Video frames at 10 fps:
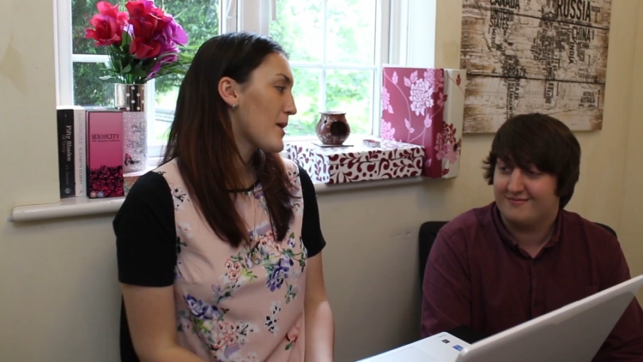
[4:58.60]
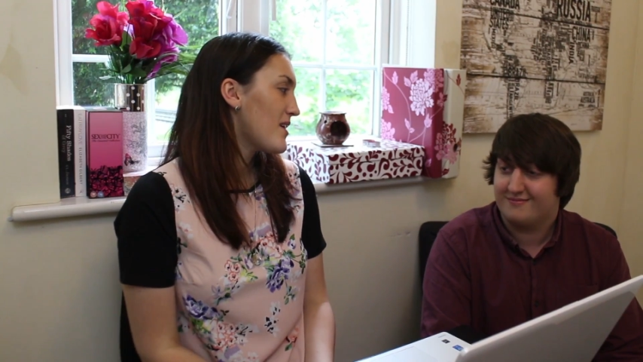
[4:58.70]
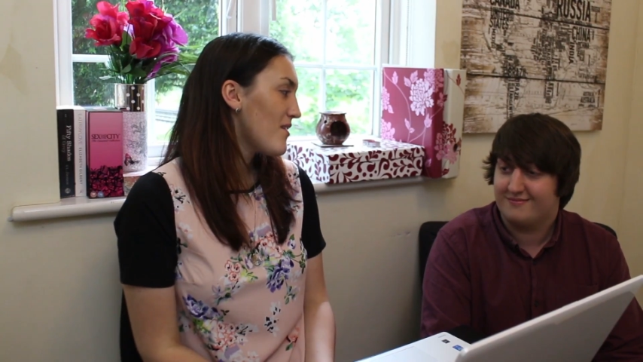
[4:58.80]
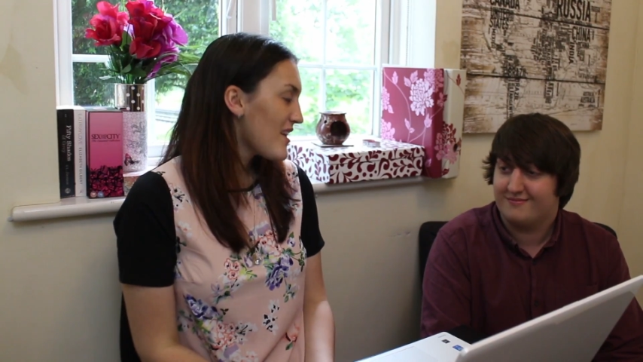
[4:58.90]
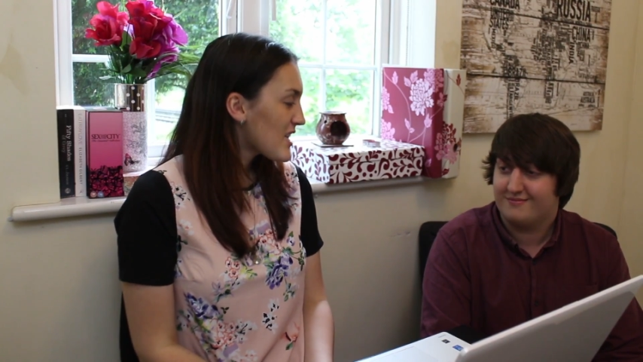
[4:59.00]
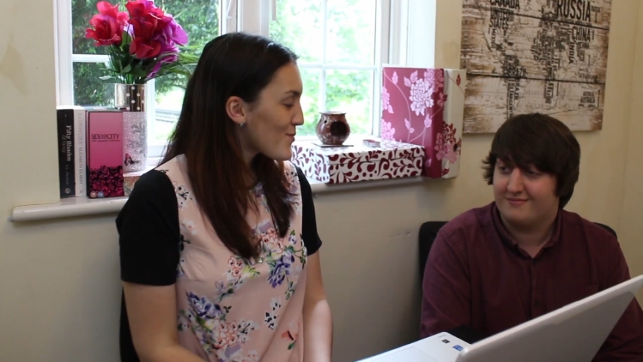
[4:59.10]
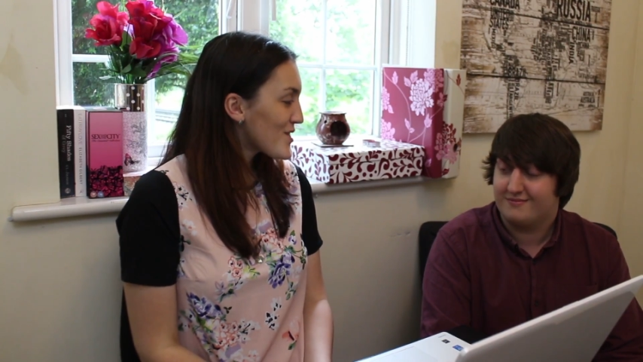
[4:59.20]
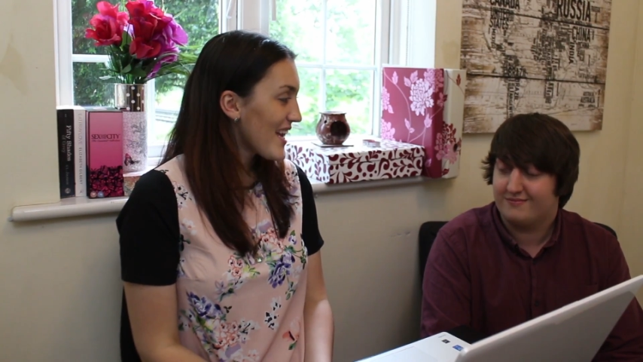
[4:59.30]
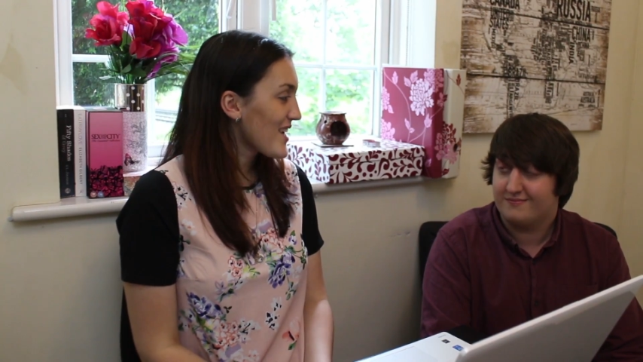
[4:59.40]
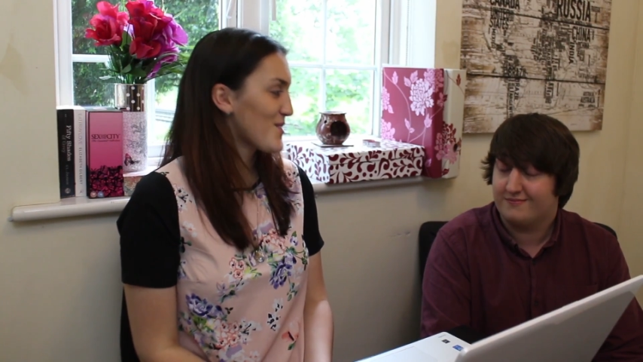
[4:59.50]
Speaker 1: You don't need to
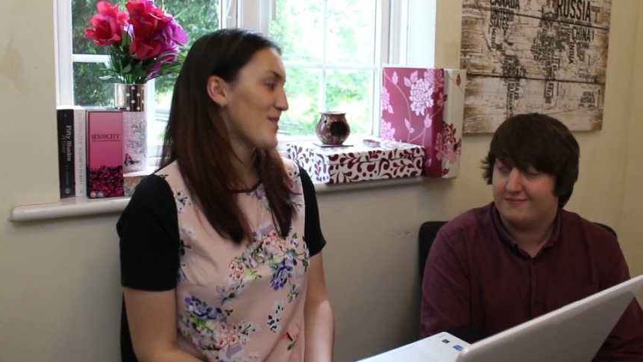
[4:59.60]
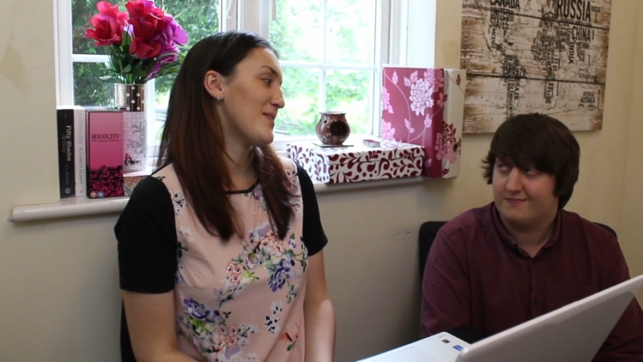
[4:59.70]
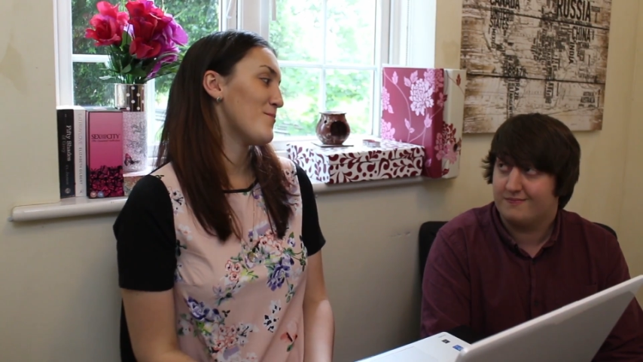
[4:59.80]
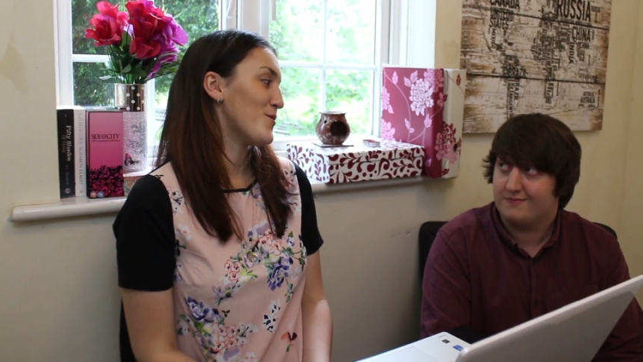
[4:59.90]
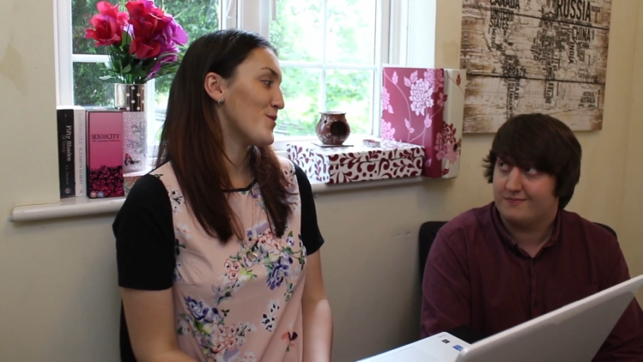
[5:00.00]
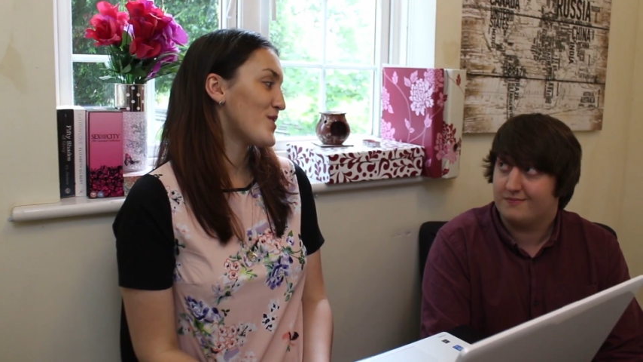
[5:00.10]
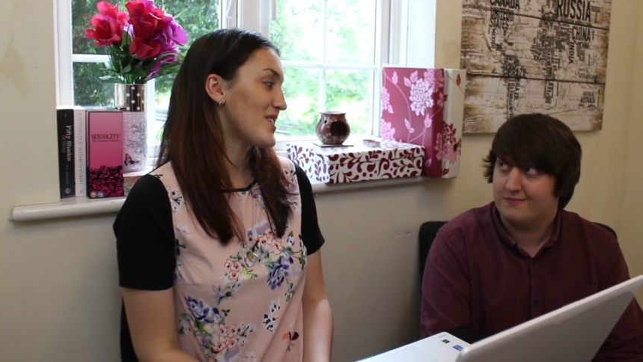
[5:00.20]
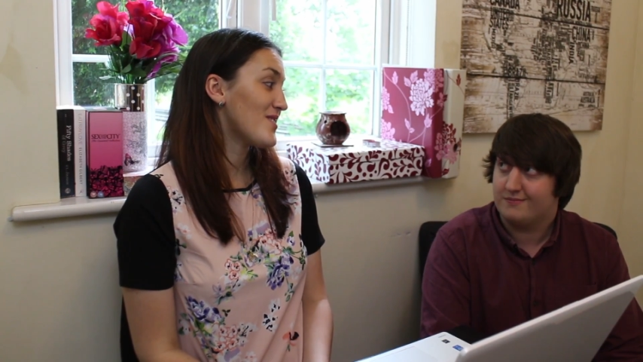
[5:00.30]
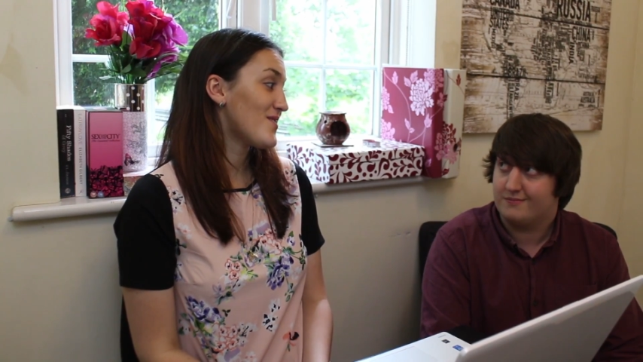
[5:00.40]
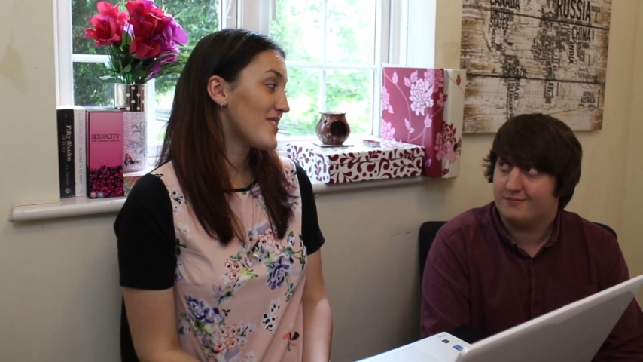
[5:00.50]
protect her anymore.
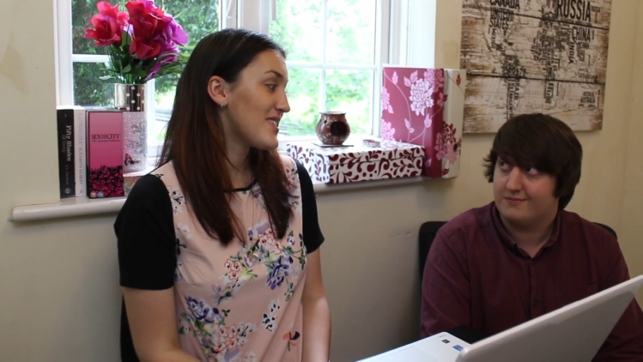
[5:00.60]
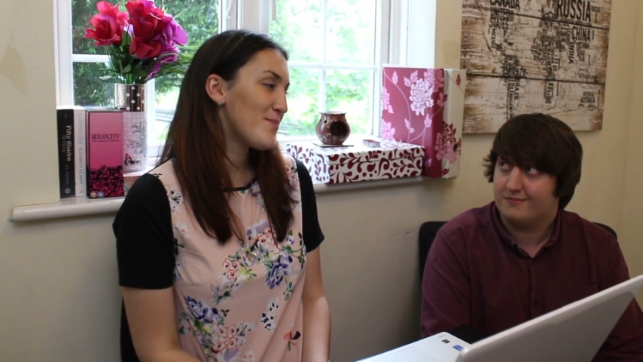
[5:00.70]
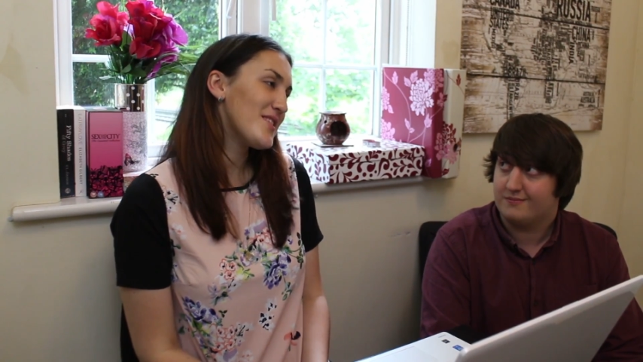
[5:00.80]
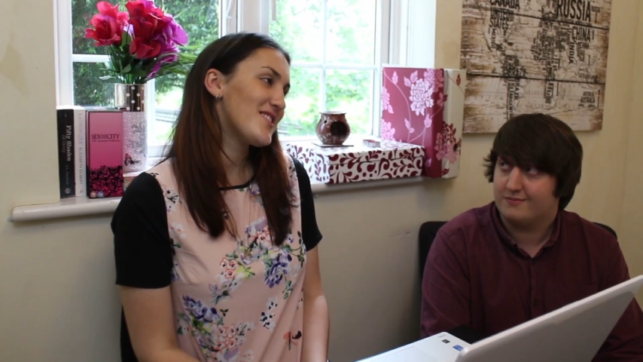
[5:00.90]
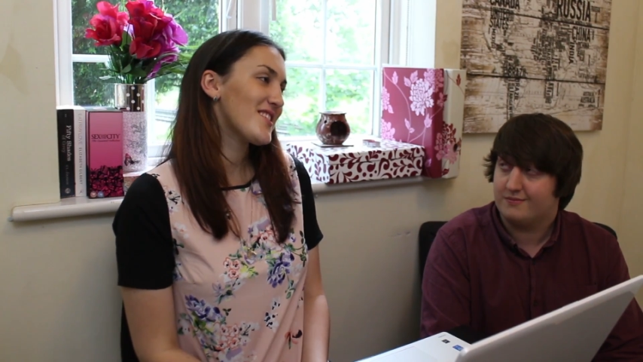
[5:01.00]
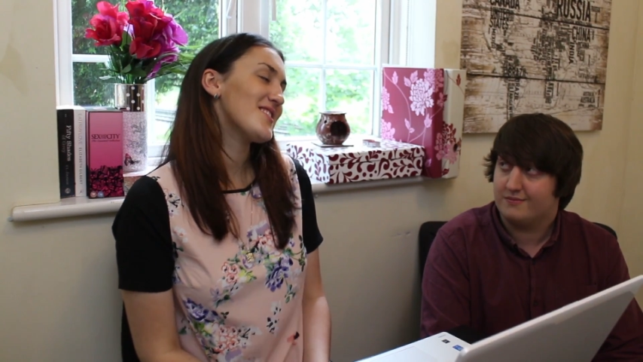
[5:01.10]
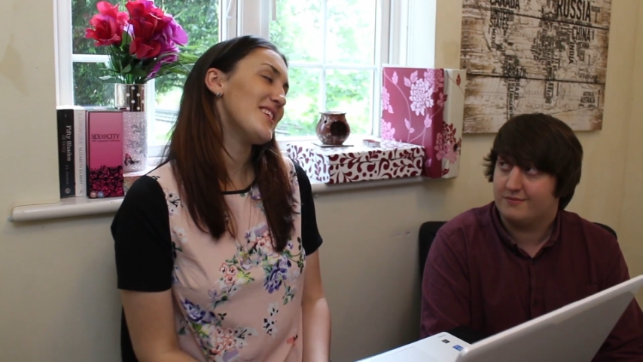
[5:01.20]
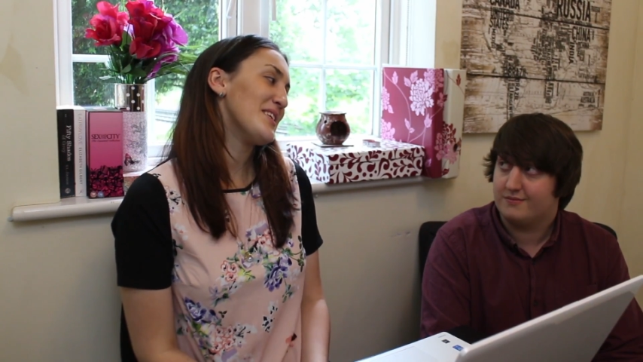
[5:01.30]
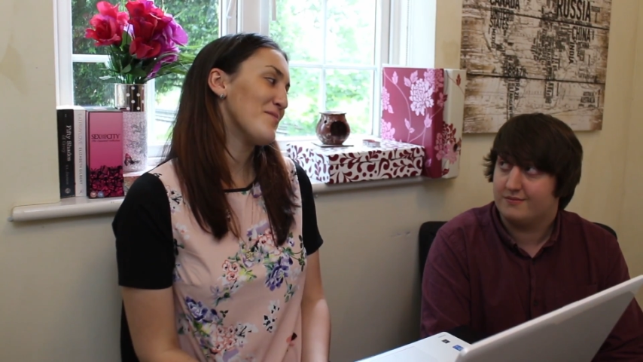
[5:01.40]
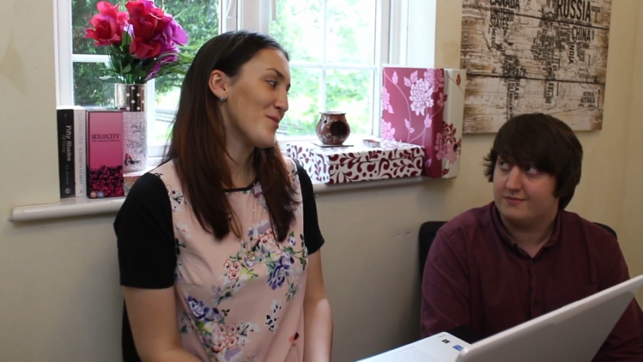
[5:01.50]
She's not a timid
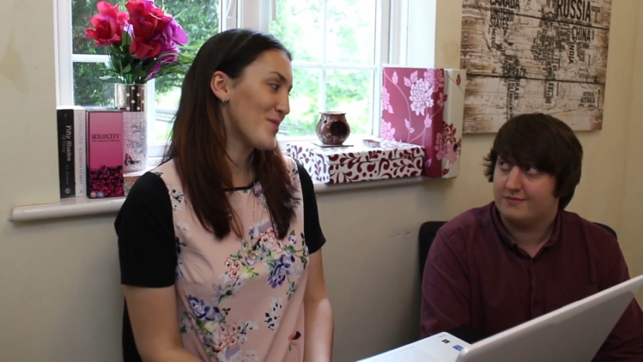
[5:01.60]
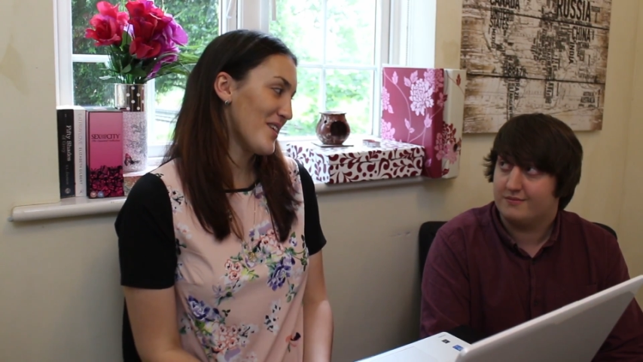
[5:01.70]
16 year old